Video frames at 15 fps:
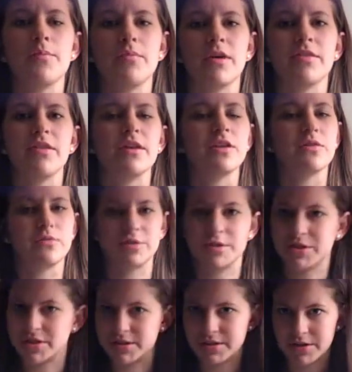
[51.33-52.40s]
But they know when
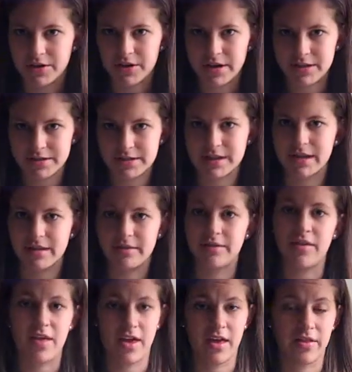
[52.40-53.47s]
she's serious,
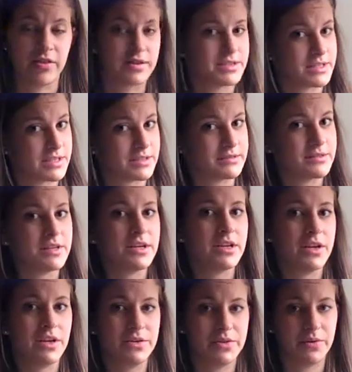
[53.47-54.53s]
and they listen
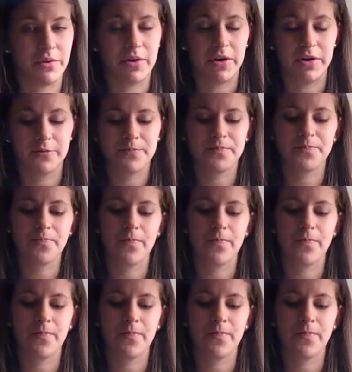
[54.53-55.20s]
to her.